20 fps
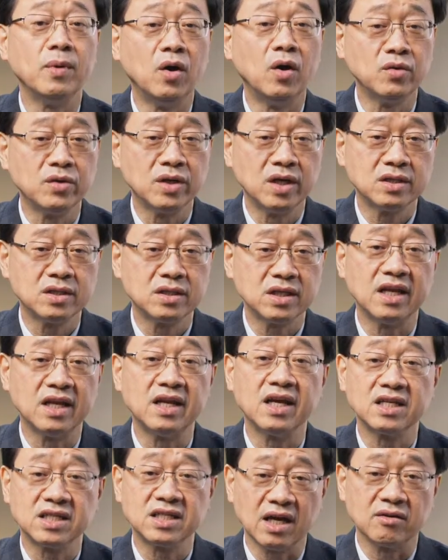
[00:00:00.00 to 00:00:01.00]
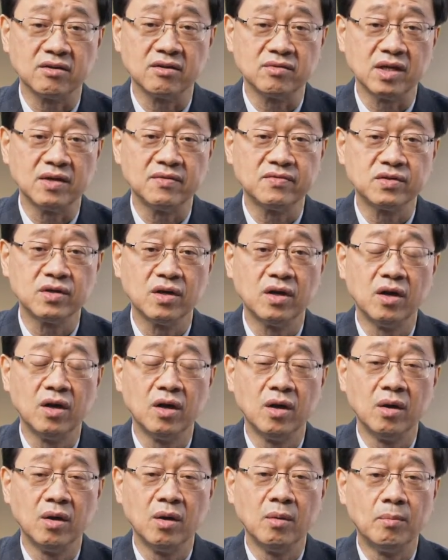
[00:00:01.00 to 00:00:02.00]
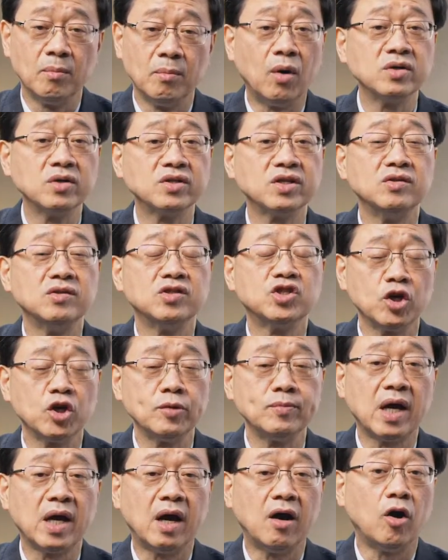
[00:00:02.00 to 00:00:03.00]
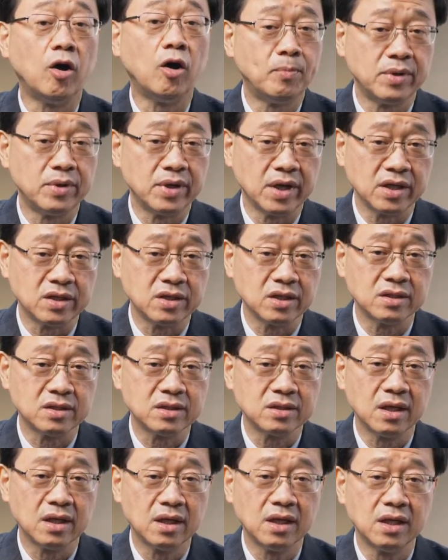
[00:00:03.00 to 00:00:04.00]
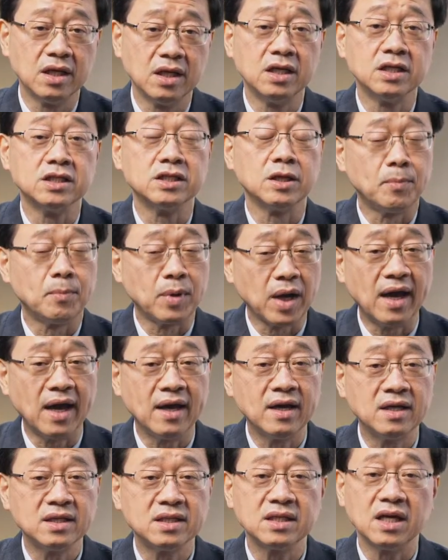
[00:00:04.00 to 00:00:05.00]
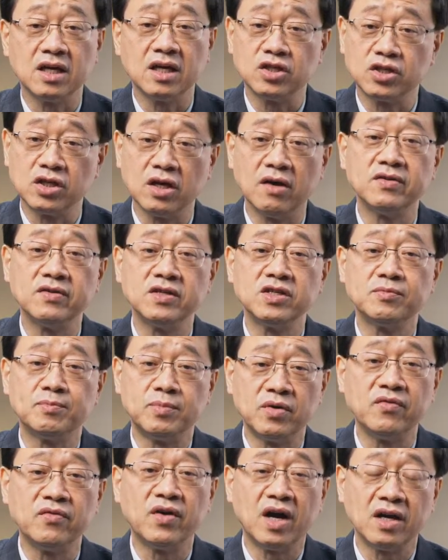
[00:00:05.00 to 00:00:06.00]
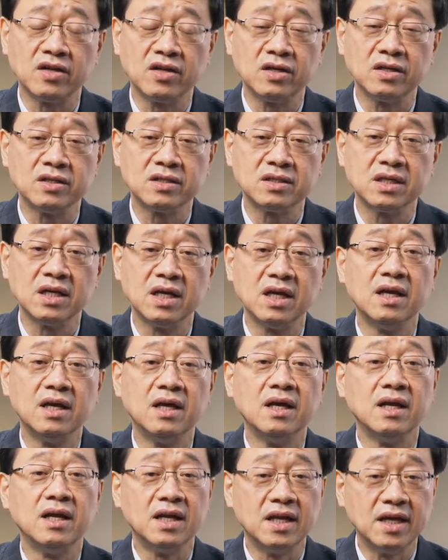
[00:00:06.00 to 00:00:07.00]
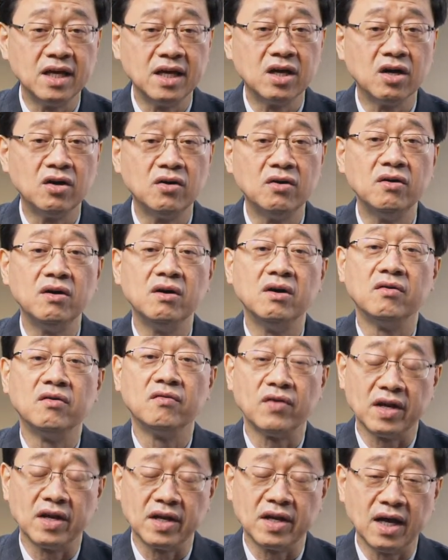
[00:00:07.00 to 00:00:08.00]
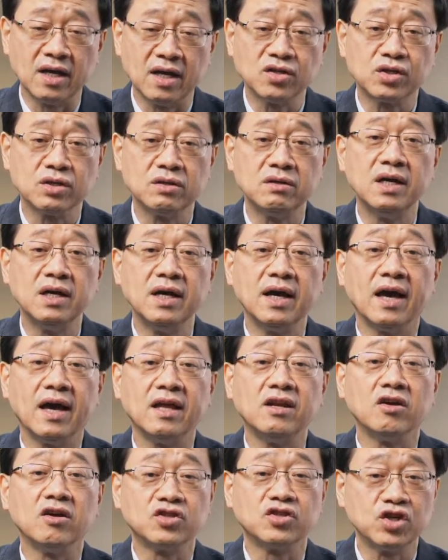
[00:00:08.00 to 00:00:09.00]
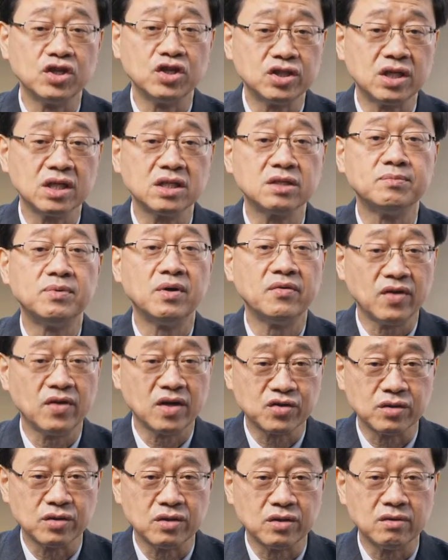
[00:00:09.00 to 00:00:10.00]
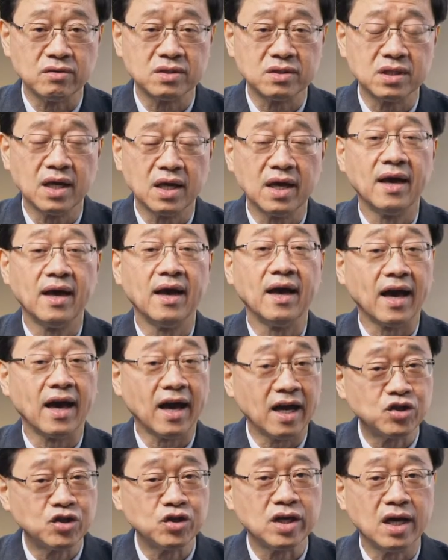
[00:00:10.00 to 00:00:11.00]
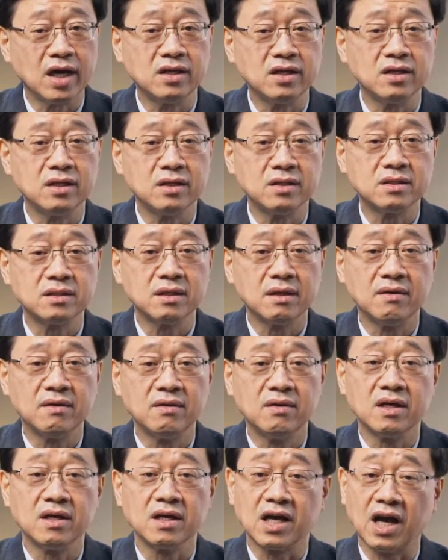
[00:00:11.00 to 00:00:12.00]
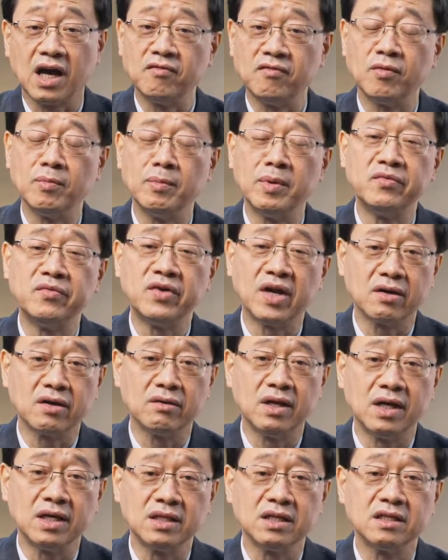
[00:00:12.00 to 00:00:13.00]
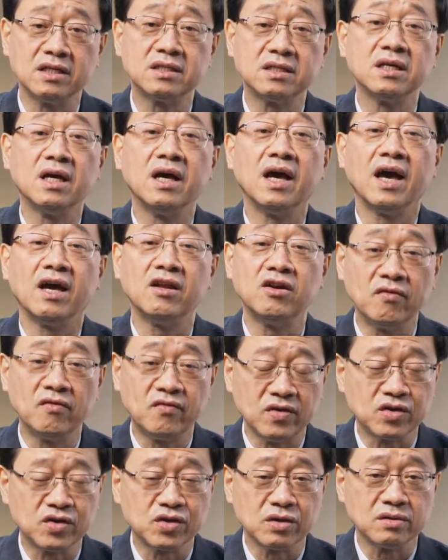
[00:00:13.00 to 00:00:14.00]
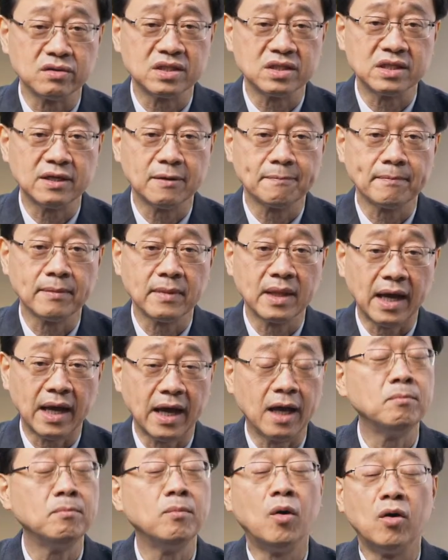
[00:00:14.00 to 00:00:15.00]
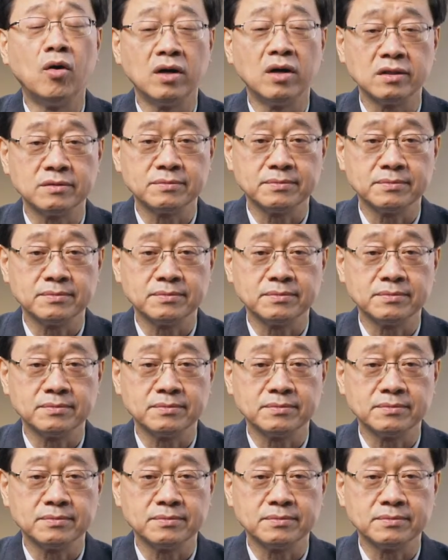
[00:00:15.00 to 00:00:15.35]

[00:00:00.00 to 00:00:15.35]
owners and executives, port and shipyard operators, suppliers and service providers, legal, financial, and logistics professionals, educators, government regulators and officials, and more.